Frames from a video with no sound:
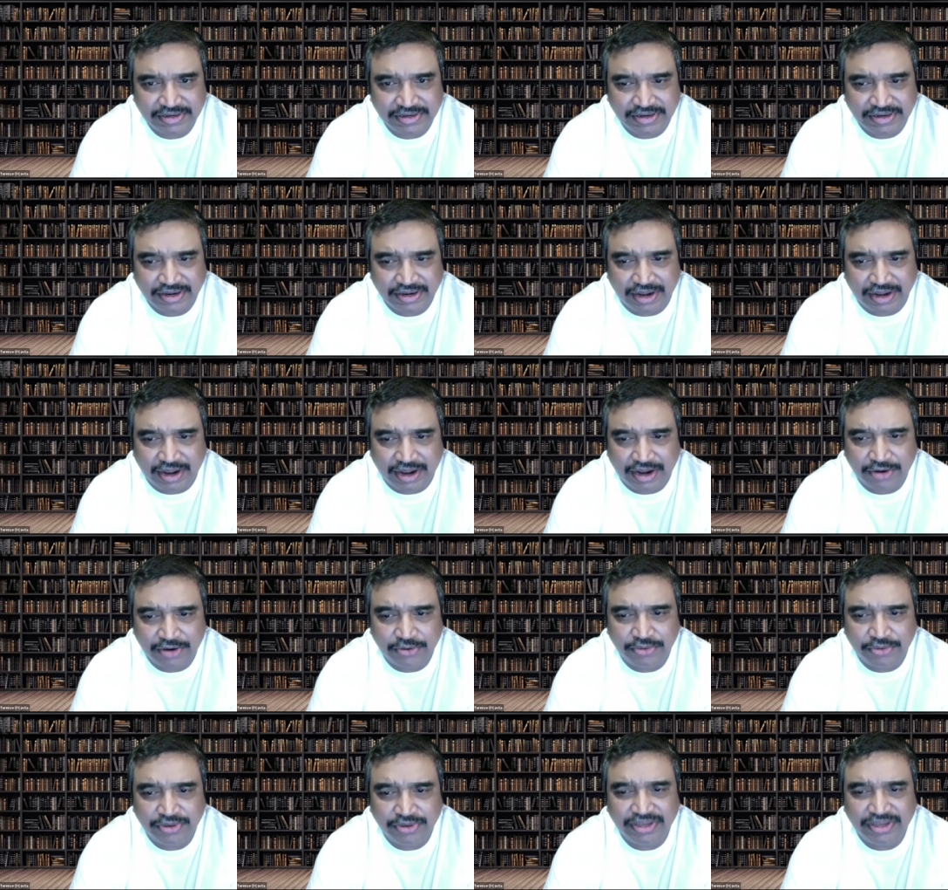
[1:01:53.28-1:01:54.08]

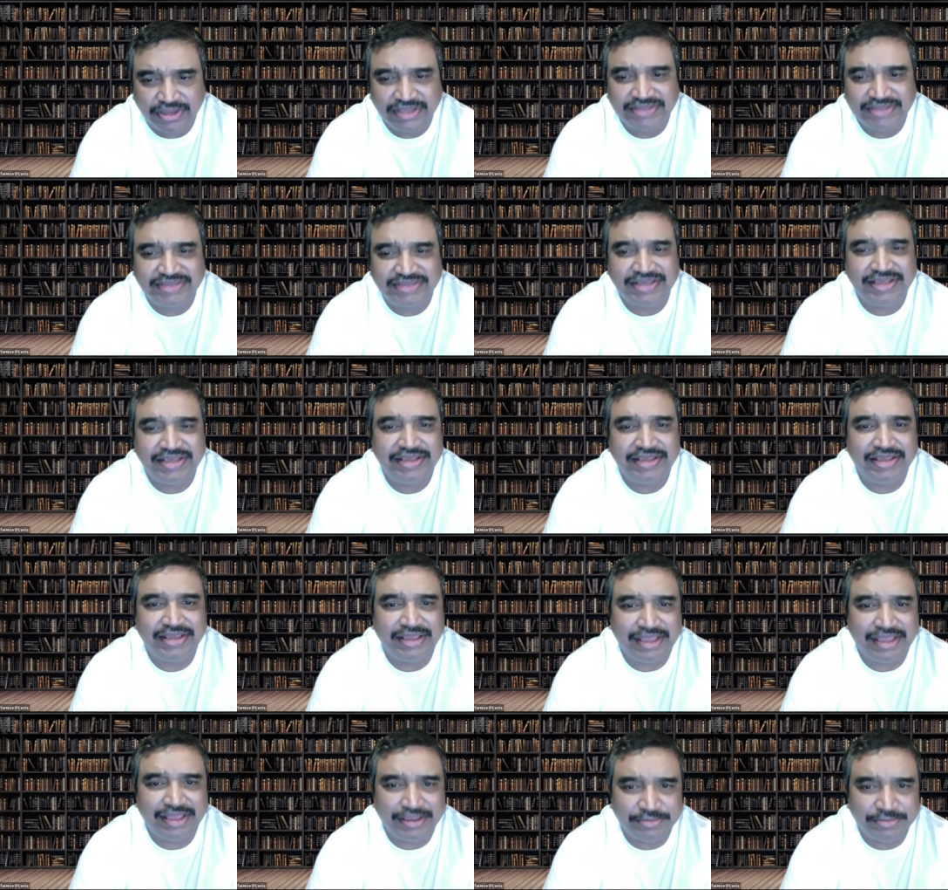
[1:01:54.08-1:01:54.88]
how is he
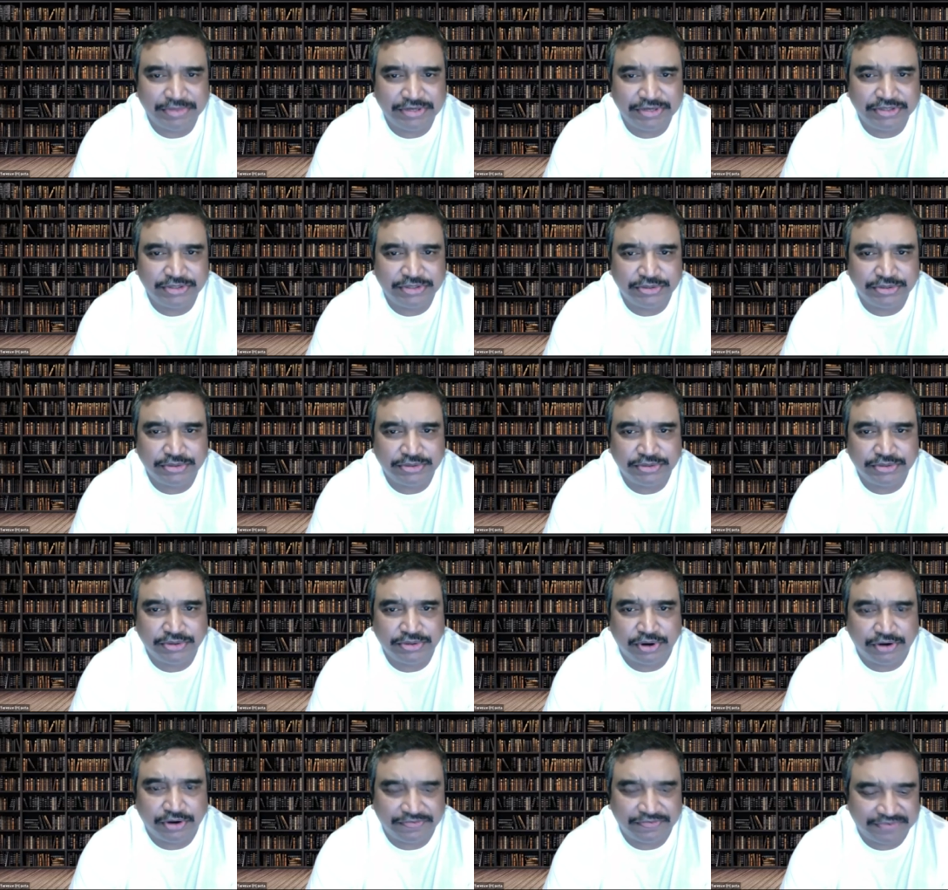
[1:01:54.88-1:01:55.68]
able to
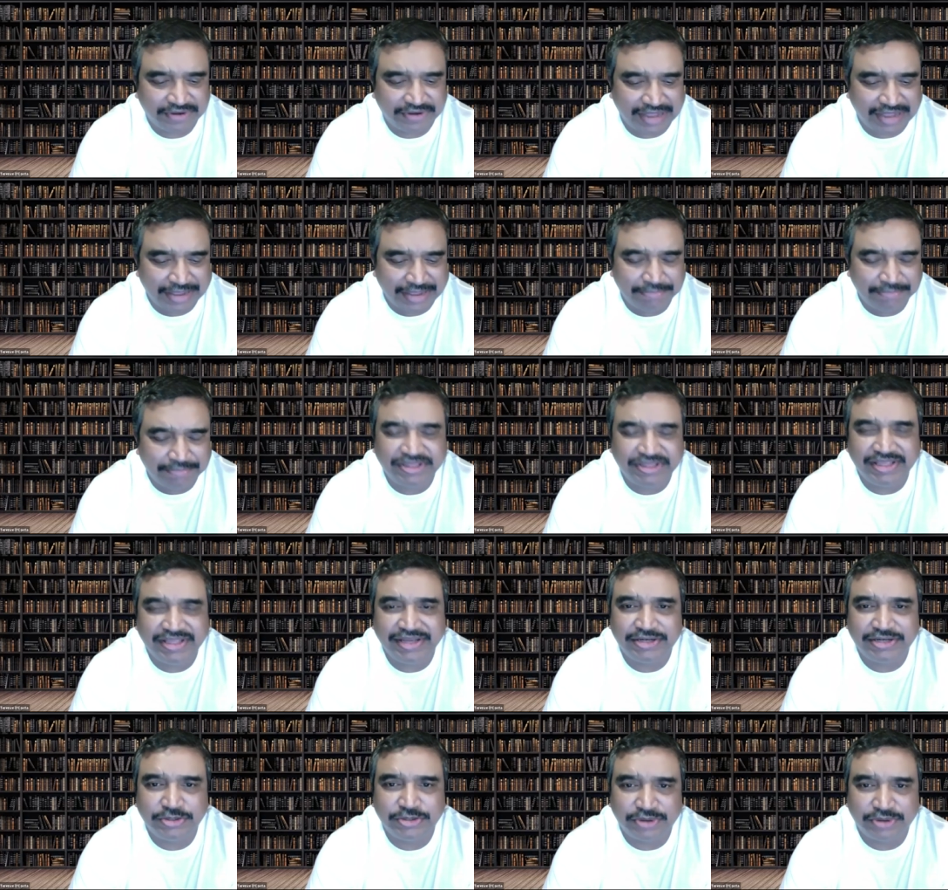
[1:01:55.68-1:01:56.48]
offer
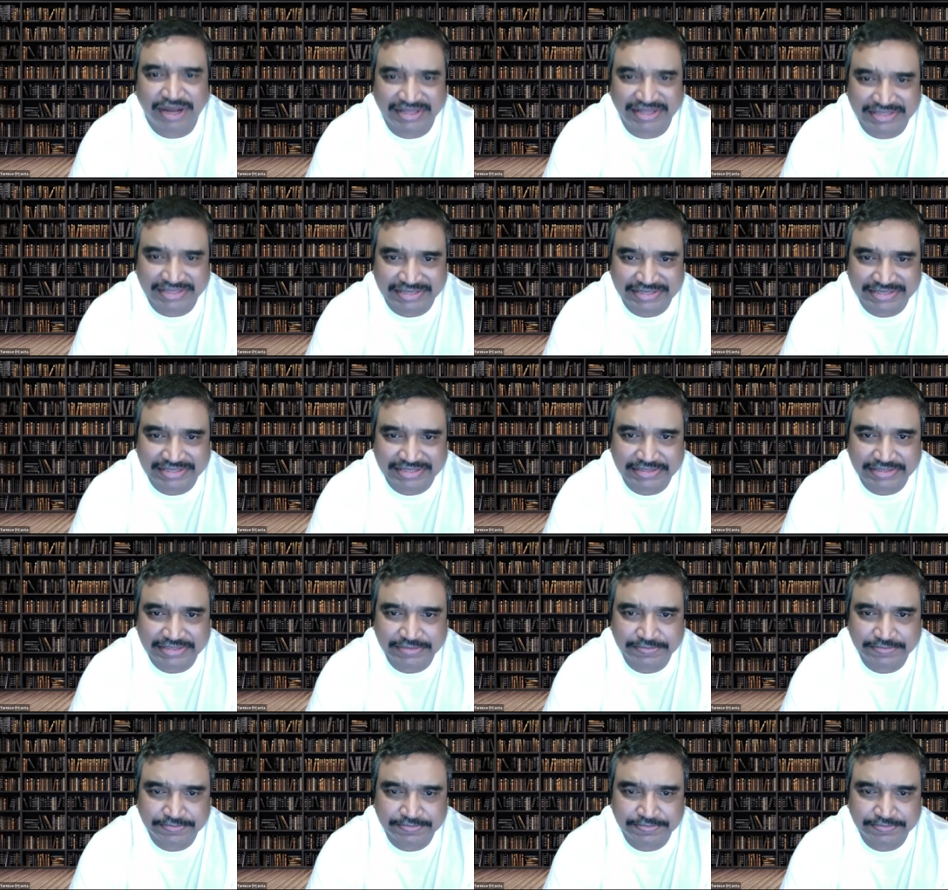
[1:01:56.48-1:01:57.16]
empathy to others?